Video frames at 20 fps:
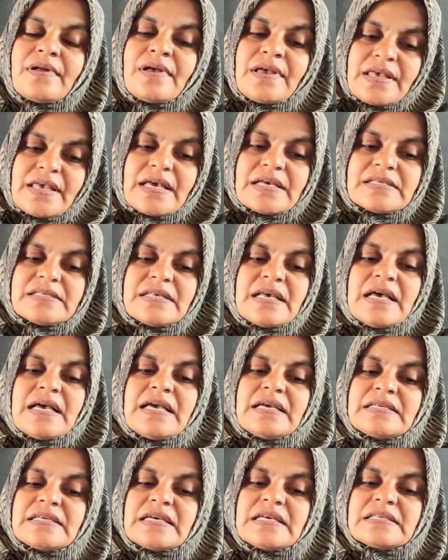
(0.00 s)
Yes,
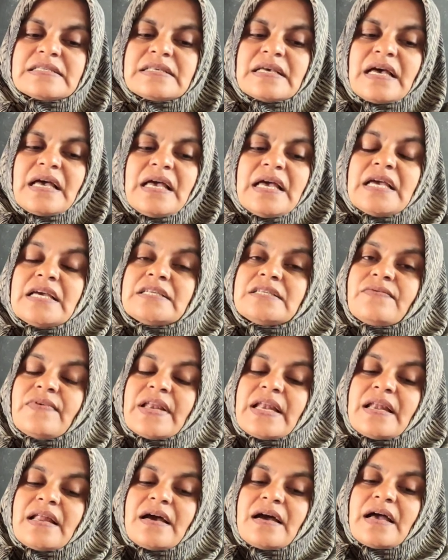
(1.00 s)
it is, it
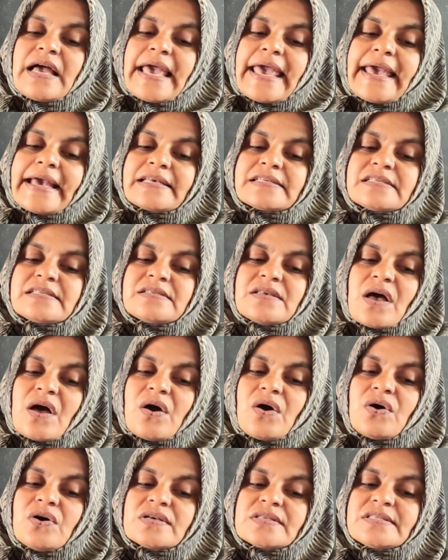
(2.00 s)
will
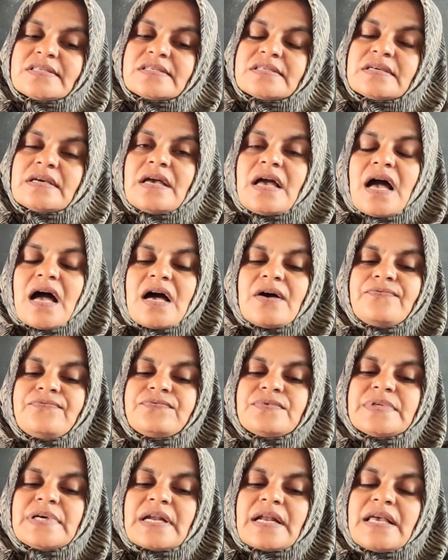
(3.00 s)
exhaust
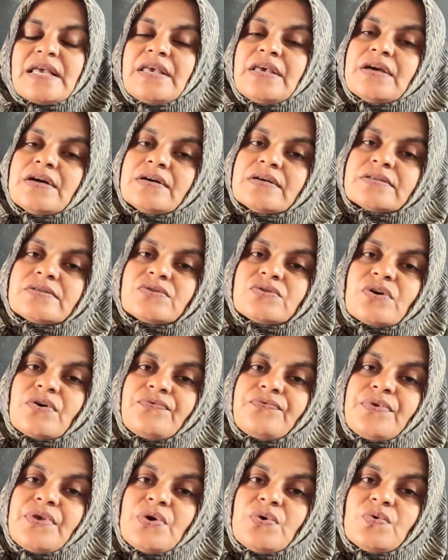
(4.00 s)
after years
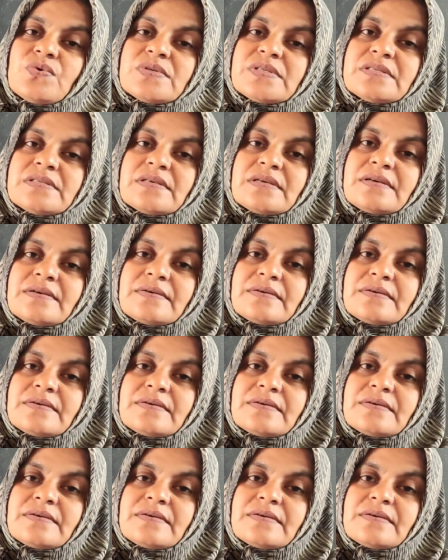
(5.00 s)
of use.